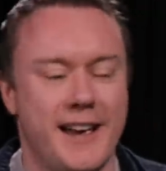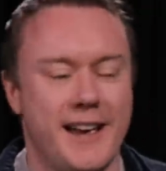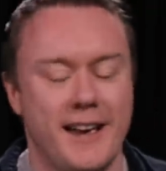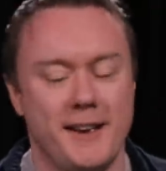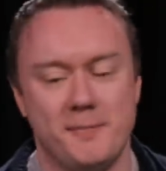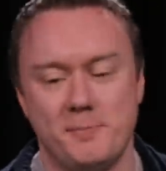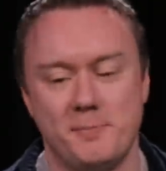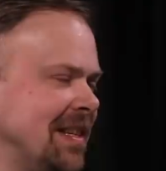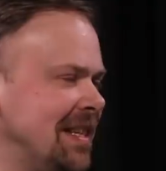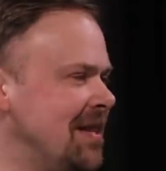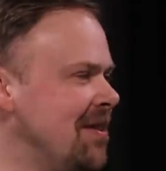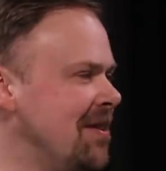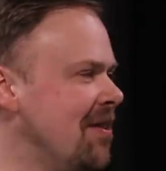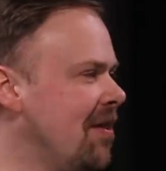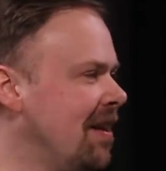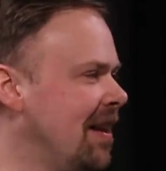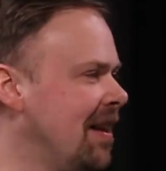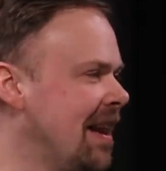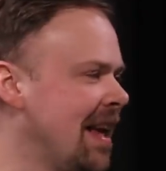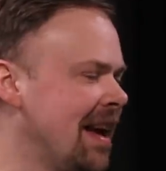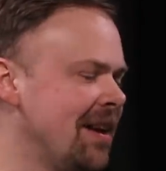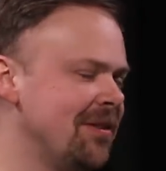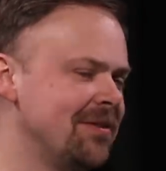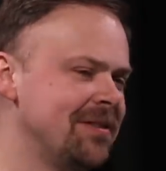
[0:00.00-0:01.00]
Yeah. Because he's not
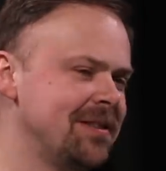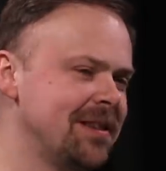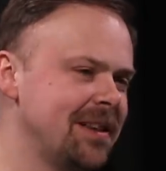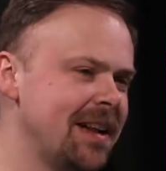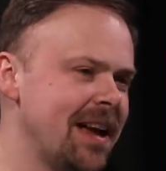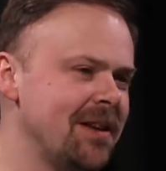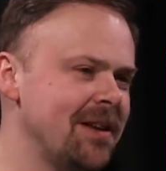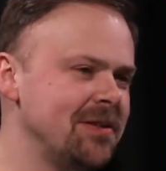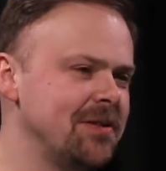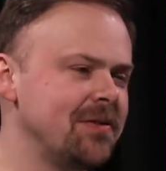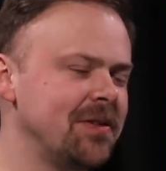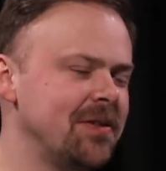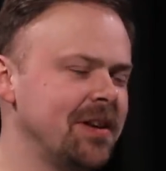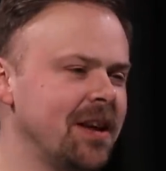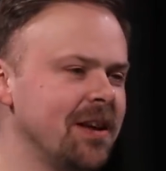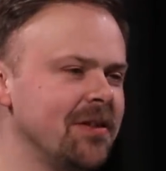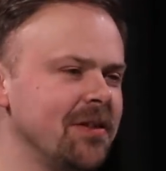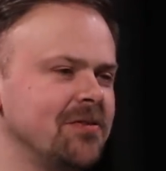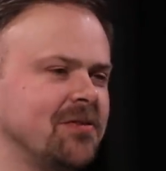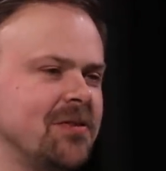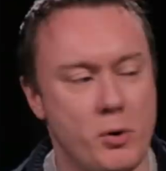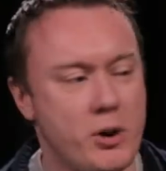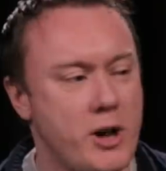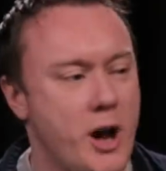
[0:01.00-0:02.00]
allowed out of the
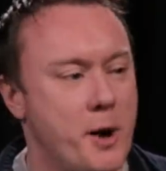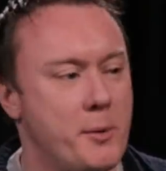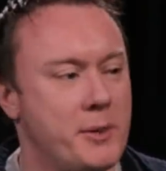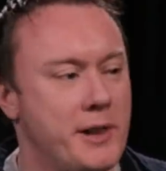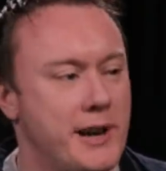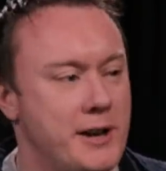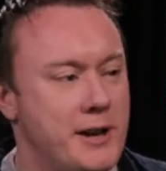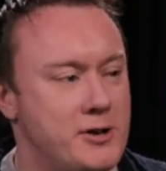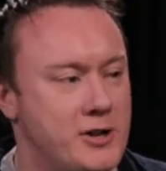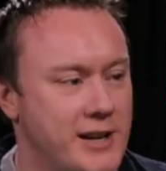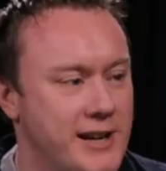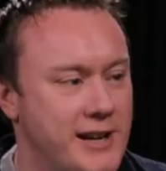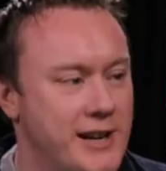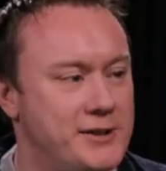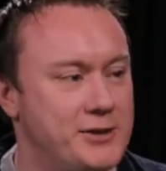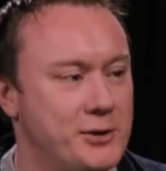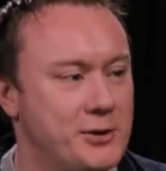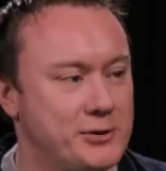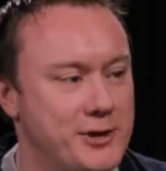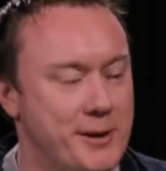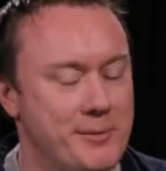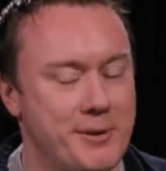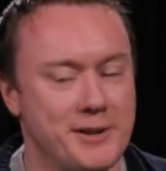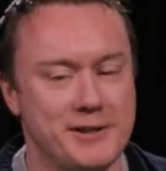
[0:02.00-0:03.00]
country. Fine. We'll go with allegedly
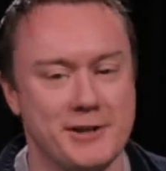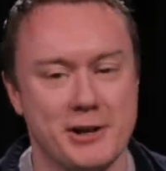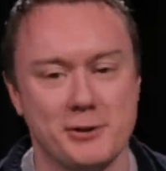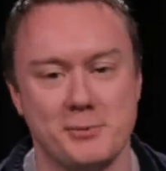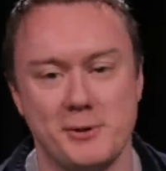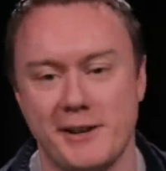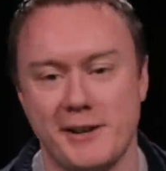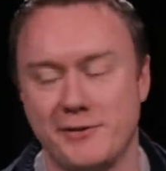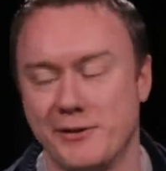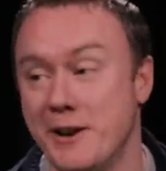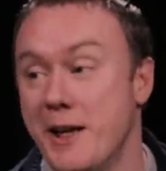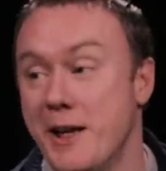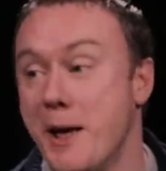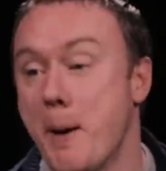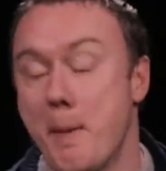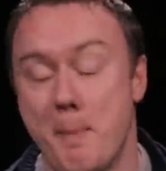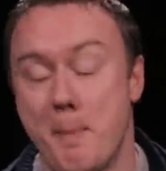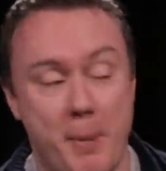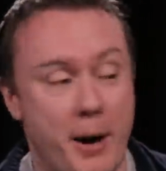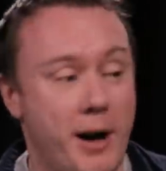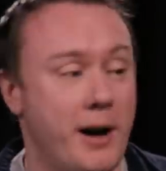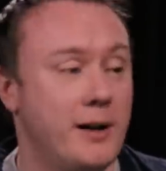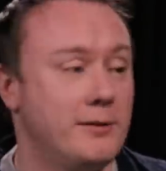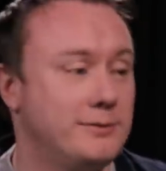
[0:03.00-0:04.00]
until someone tells me different.
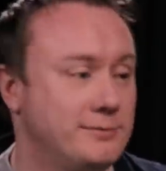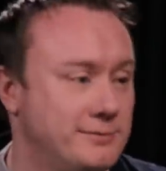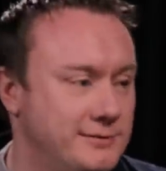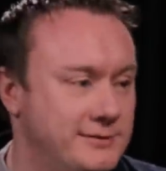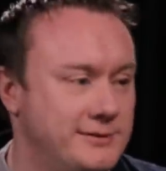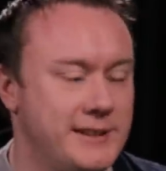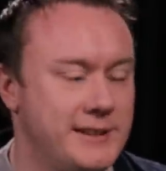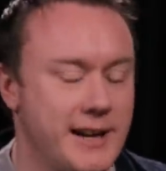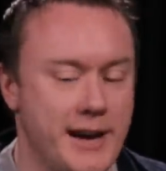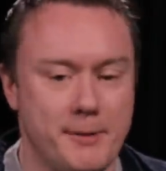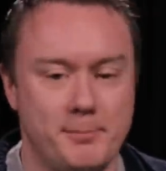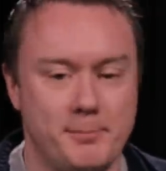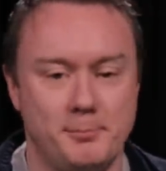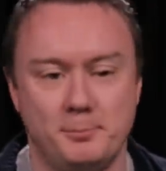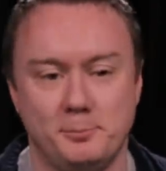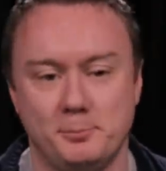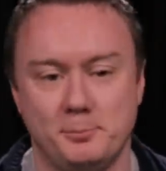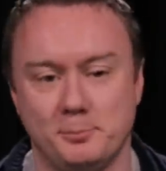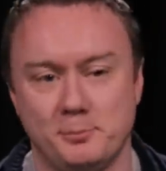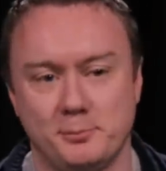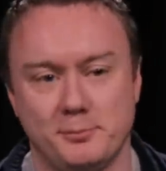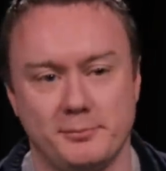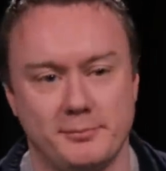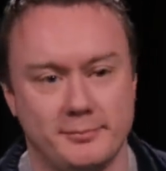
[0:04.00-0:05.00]
But no, I wasn't
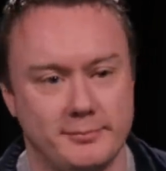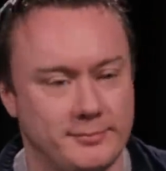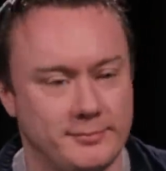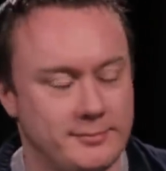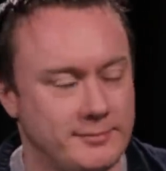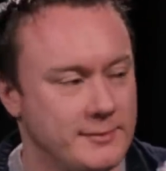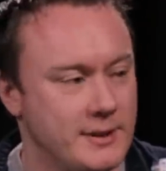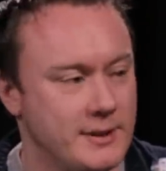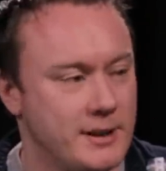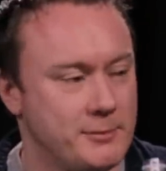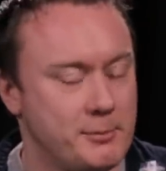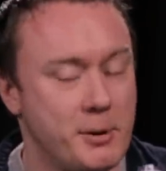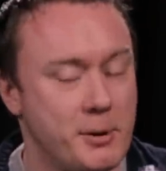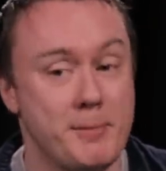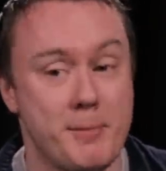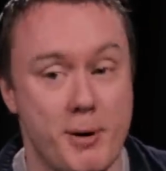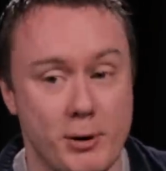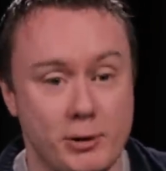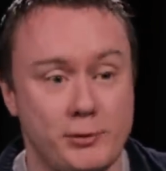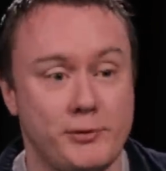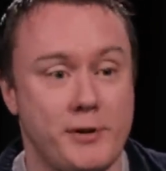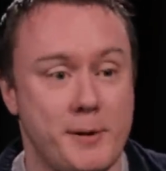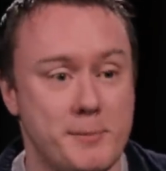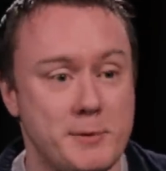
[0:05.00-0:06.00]
sure where that. Yeah. That. But the
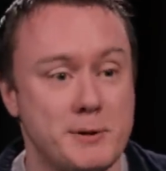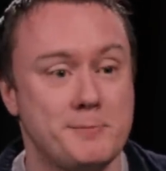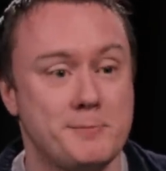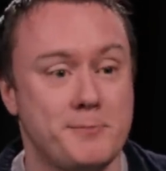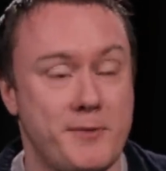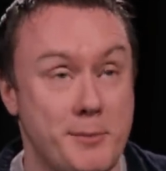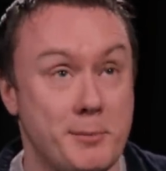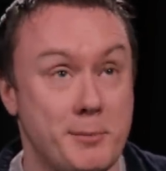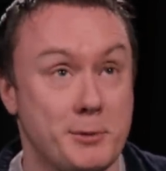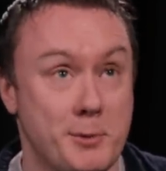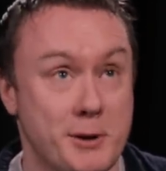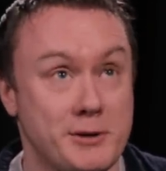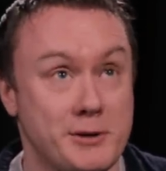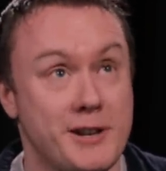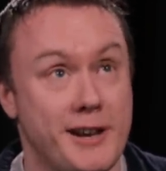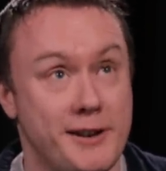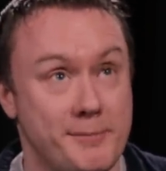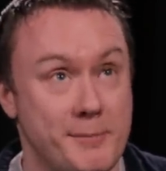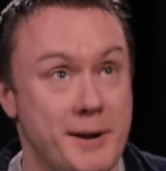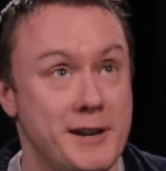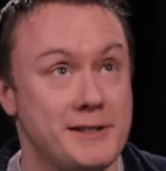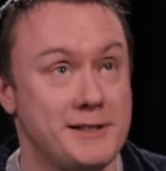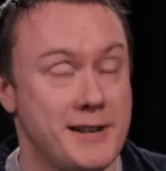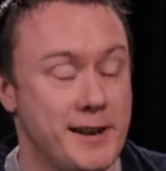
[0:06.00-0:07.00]
most famous, famous person
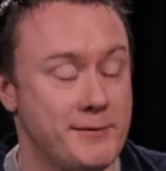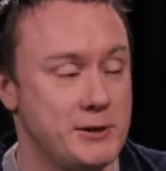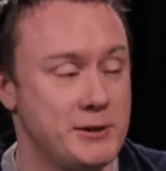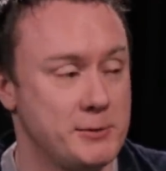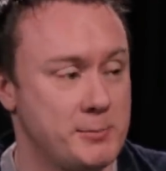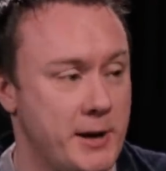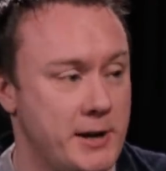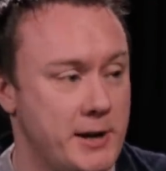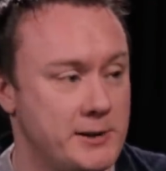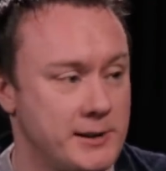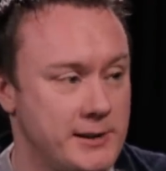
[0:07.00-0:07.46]
I've met is Kevin Spacey.